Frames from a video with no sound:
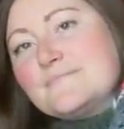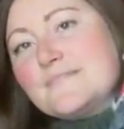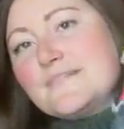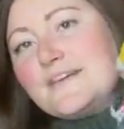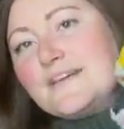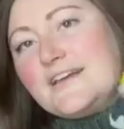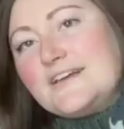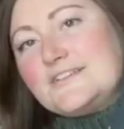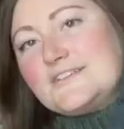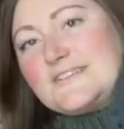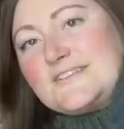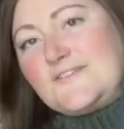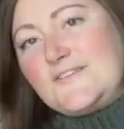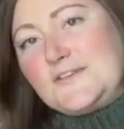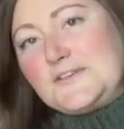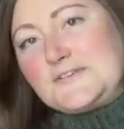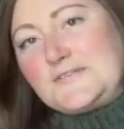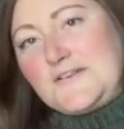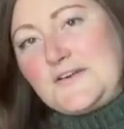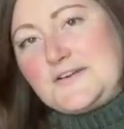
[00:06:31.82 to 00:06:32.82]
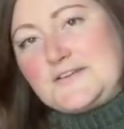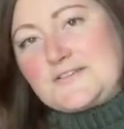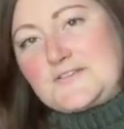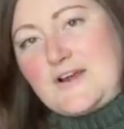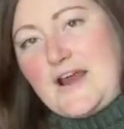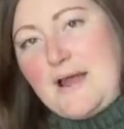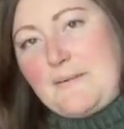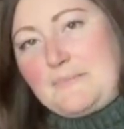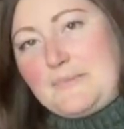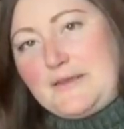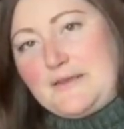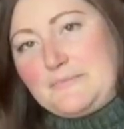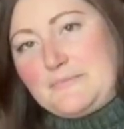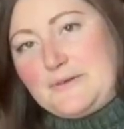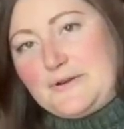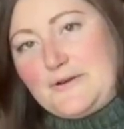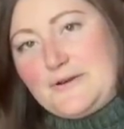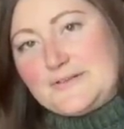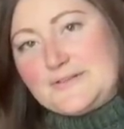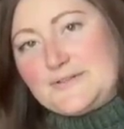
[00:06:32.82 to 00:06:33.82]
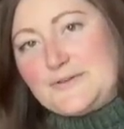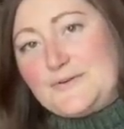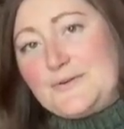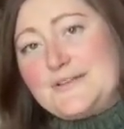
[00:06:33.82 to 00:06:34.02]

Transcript: It just feels very scrappy, but also